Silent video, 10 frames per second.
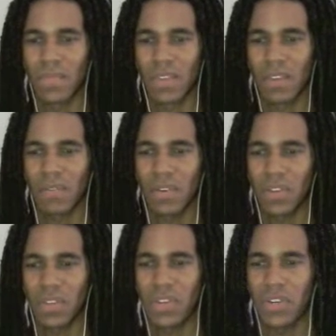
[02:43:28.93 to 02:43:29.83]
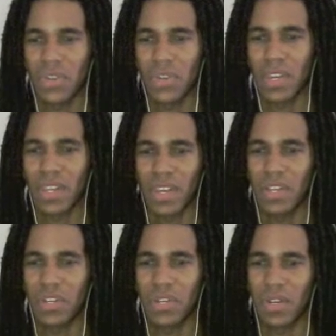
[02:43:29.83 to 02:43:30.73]
Congratulations, you got a
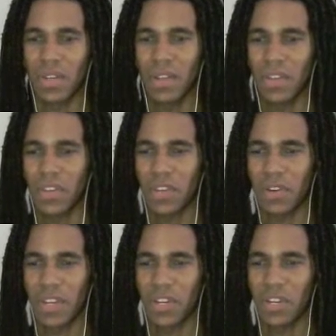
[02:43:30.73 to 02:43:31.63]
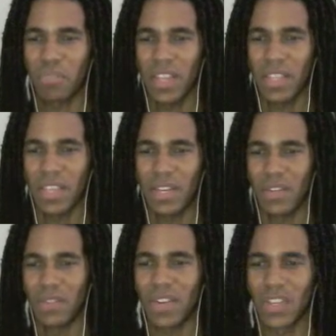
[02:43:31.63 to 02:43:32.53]
gadget. I'll take your gadget to Playland.
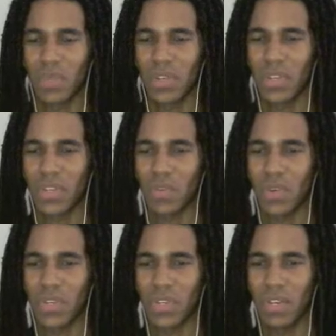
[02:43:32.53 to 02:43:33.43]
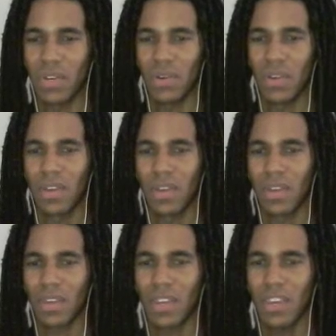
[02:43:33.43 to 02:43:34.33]
You've got 26 quests to go.
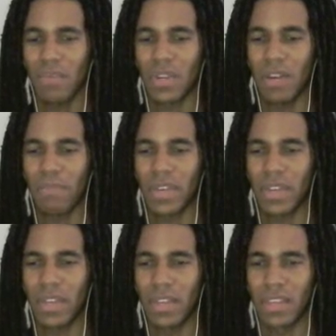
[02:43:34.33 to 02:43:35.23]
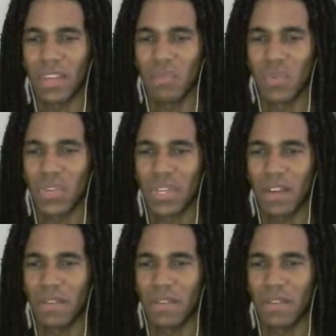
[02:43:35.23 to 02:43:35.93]
Keep it up. and get more stuff.